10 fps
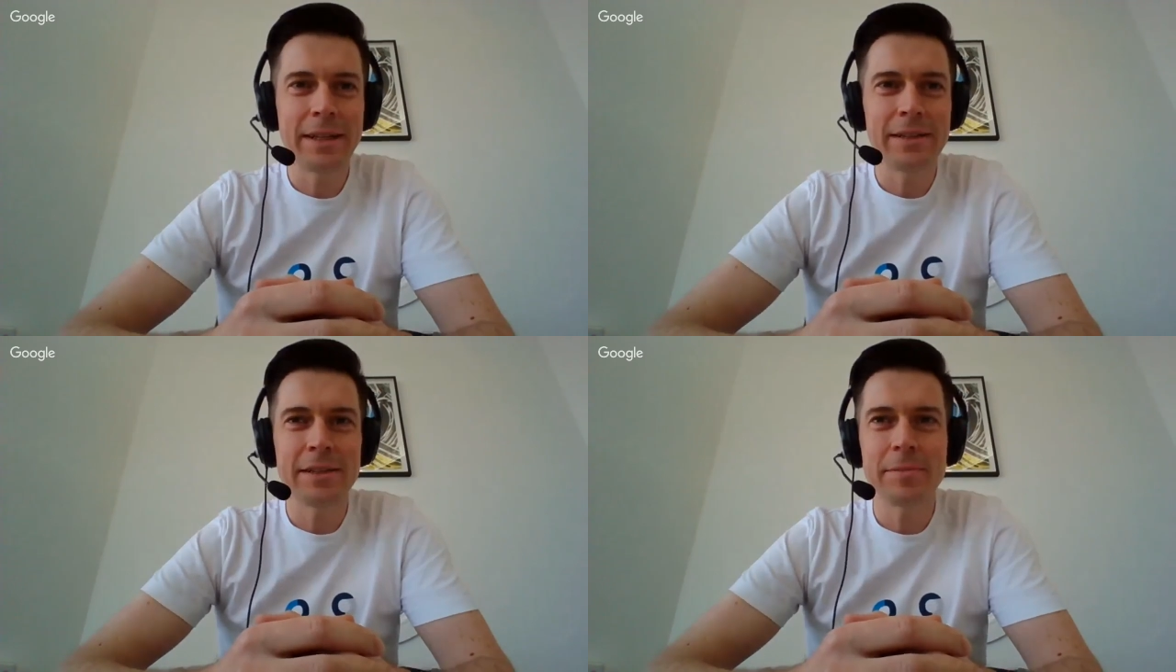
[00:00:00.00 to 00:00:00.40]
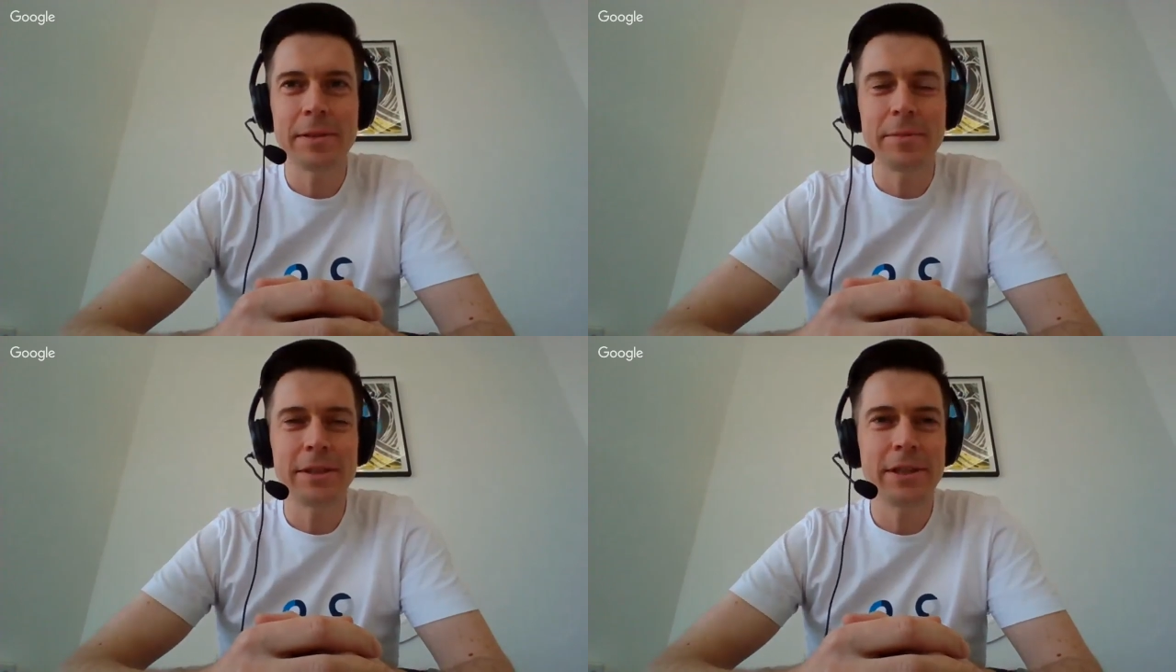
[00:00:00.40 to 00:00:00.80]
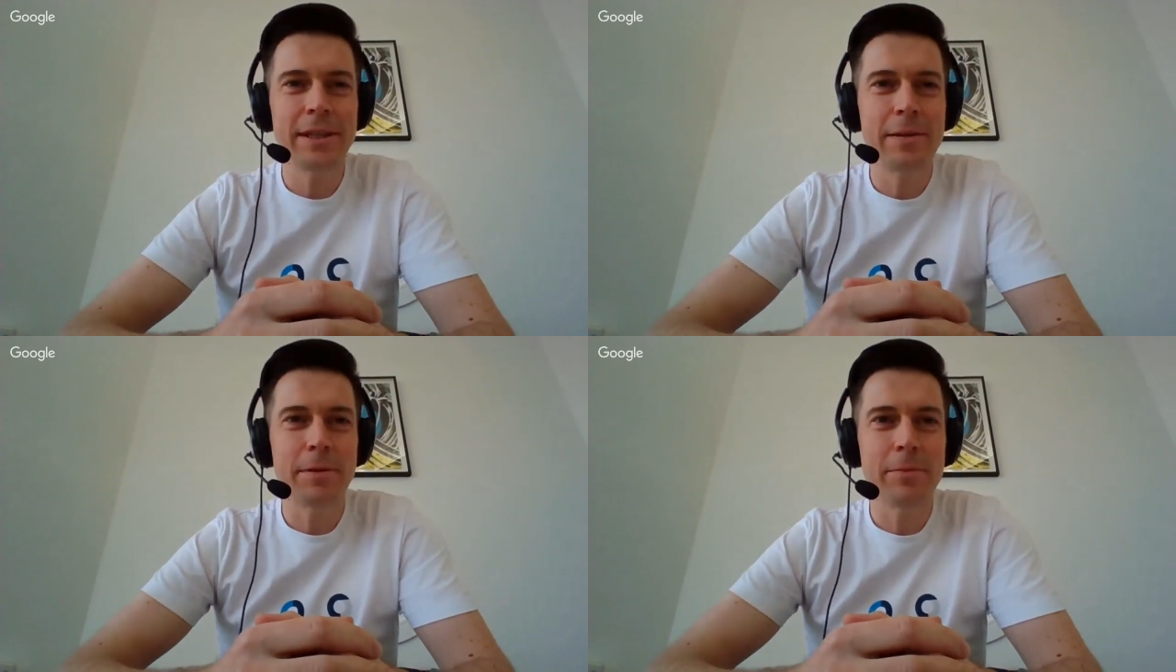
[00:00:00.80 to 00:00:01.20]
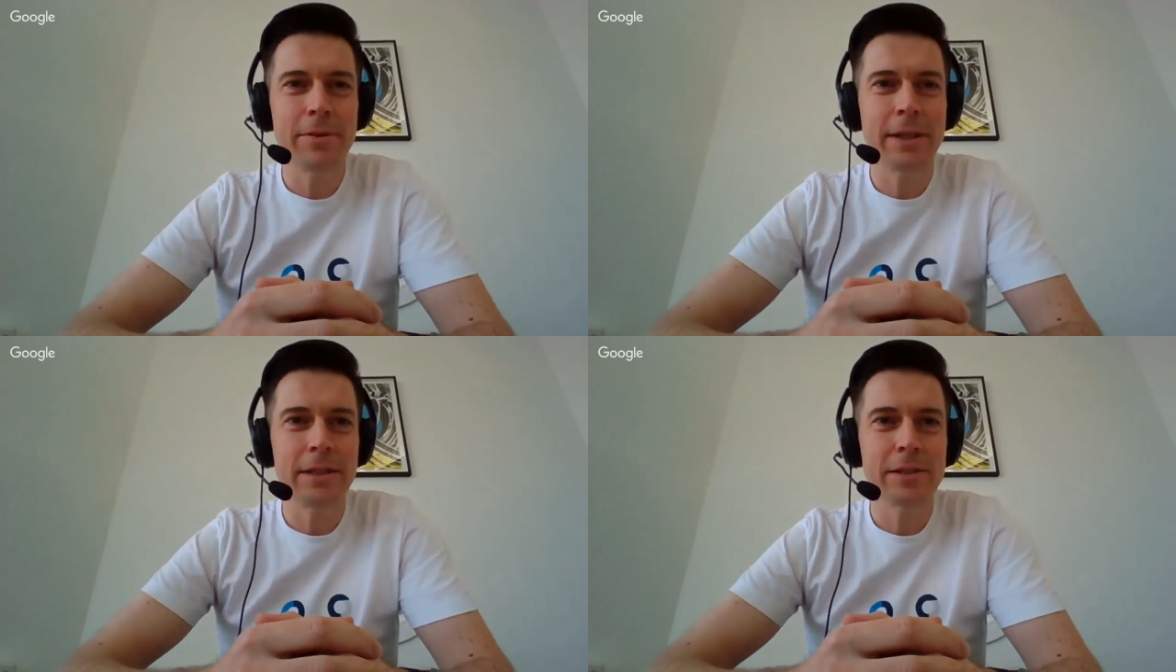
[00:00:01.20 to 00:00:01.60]
at the same time, yeah, trying to keep up
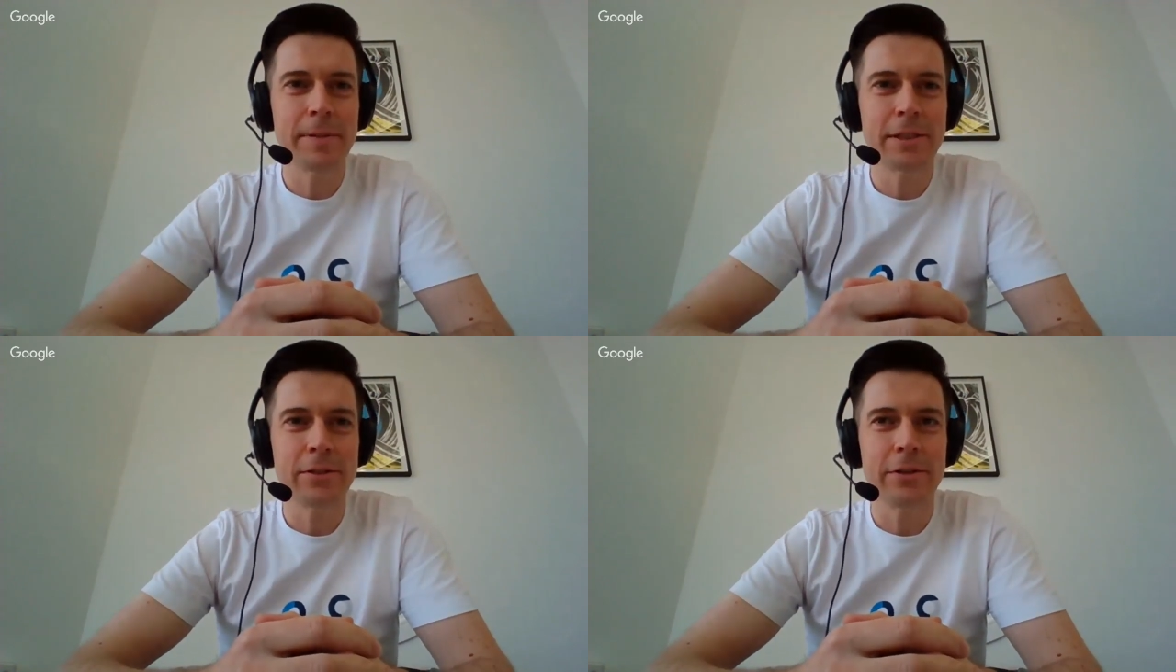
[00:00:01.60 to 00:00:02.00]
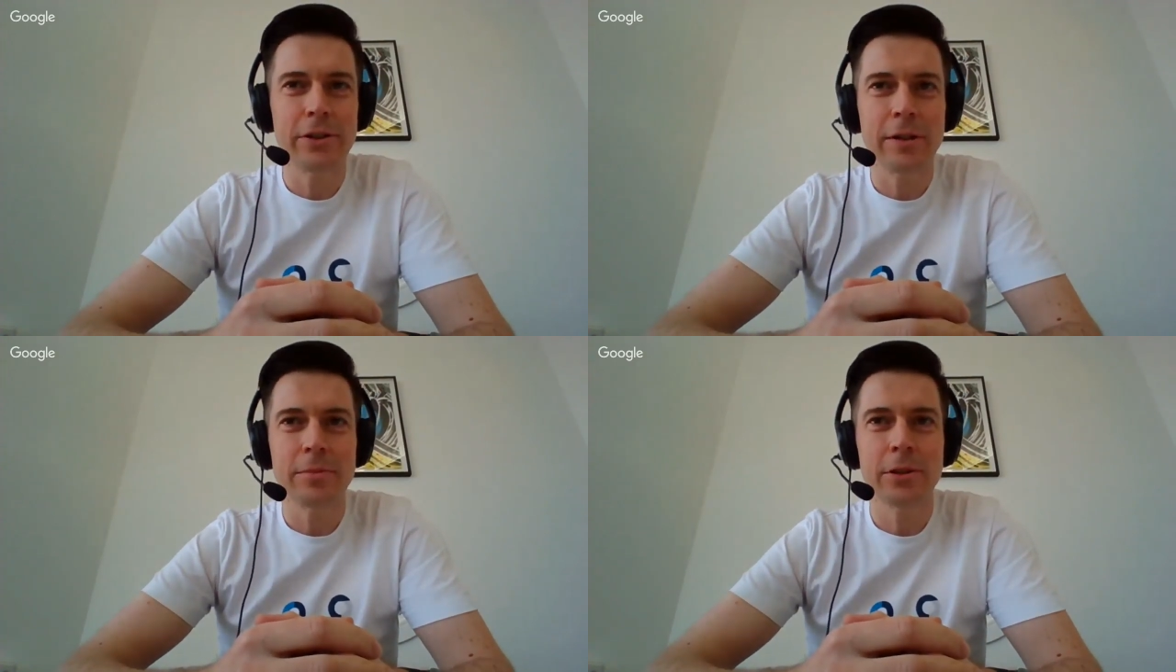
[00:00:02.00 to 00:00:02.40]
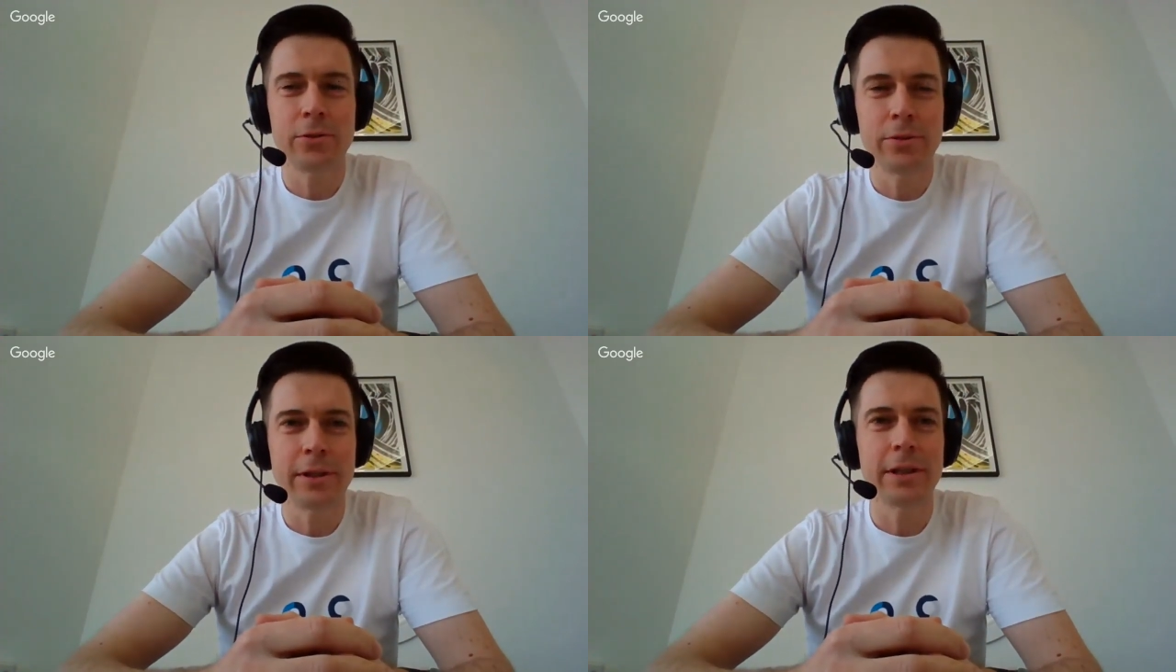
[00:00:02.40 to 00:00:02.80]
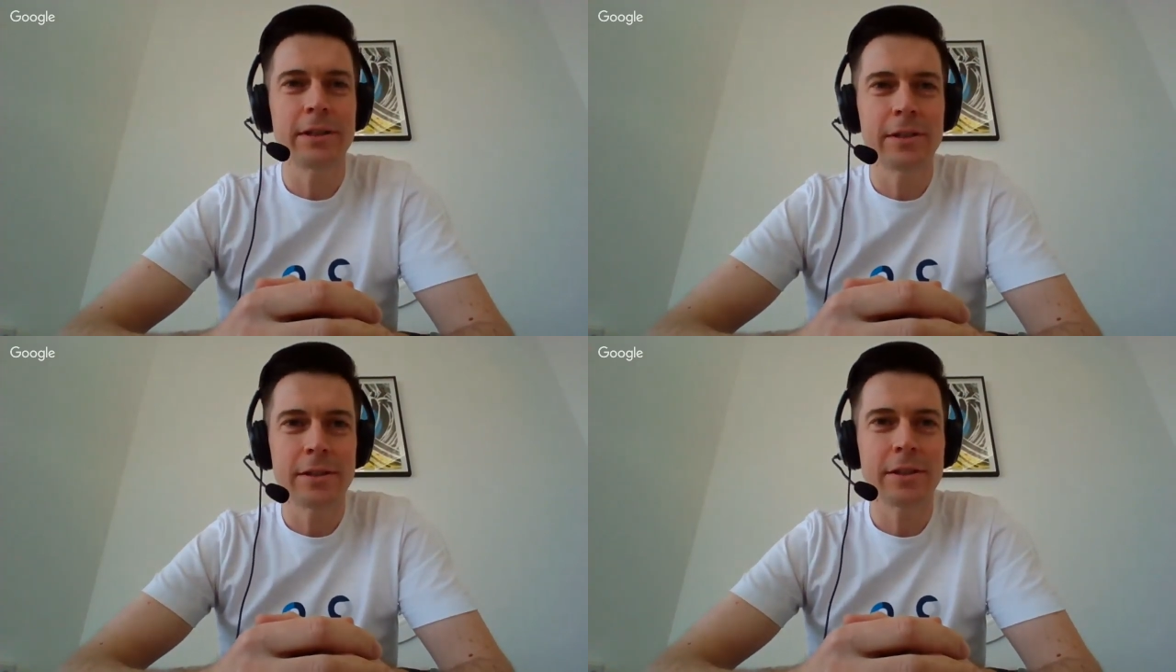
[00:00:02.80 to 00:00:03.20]
with things, especially on the run up to
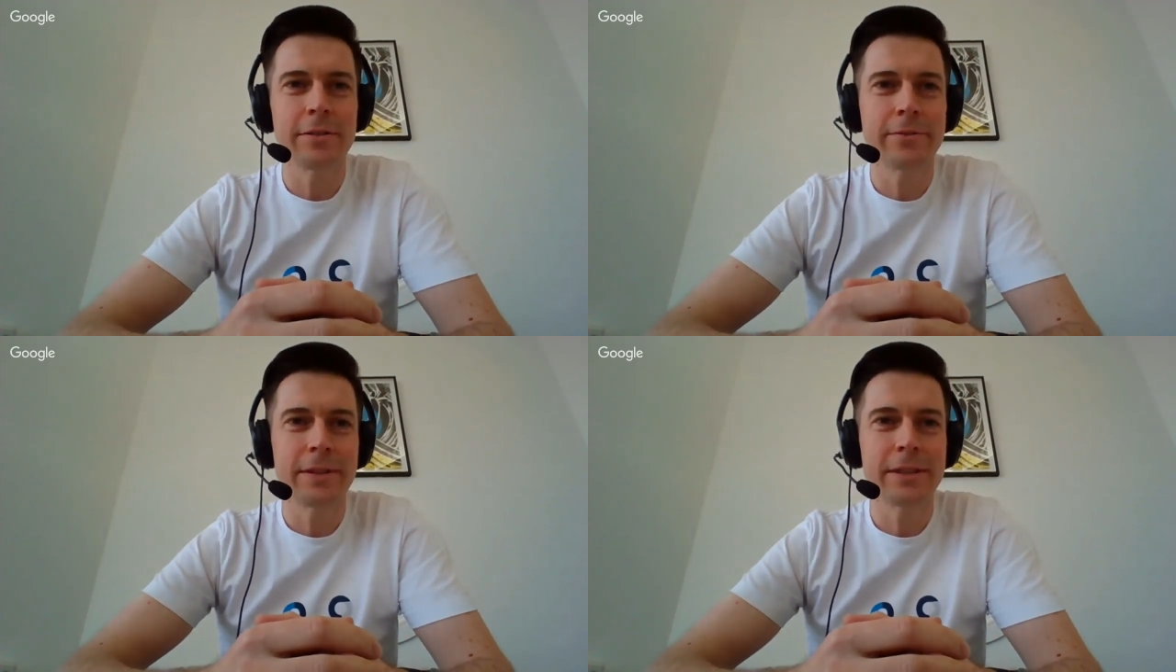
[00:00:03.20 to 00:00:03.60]
Codegarden and stuff.